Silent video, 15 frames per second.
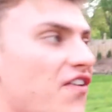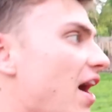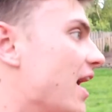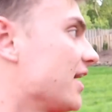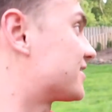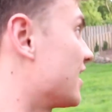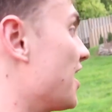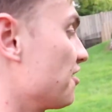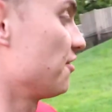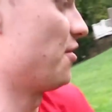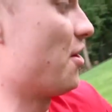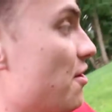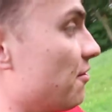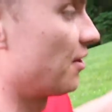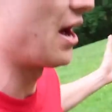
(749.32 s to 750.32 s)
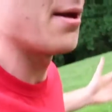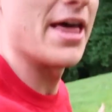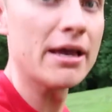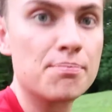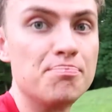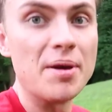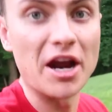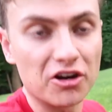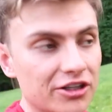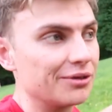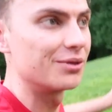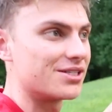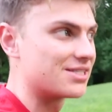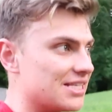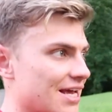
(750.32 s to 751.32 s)
fast. I don't know. I like barely
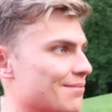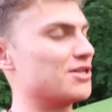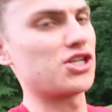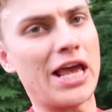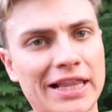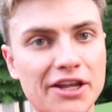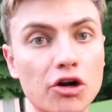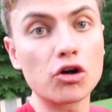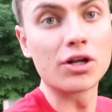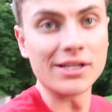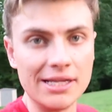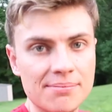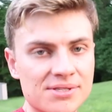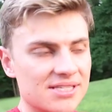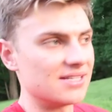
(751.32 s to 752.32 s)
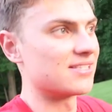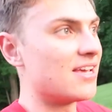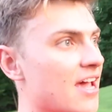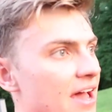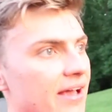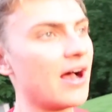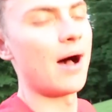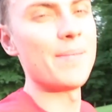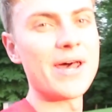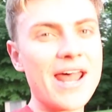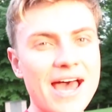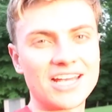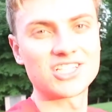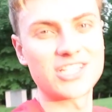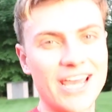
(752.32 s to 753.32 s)
would see him. There's like little glimpses. Comment
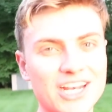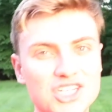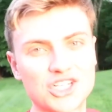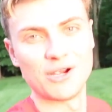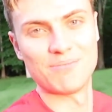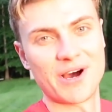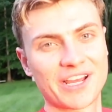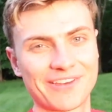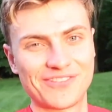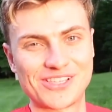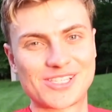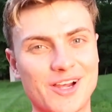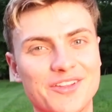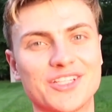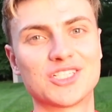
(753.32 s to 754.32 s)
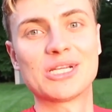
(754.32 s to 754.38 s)
hashtag chipmunk if you saw the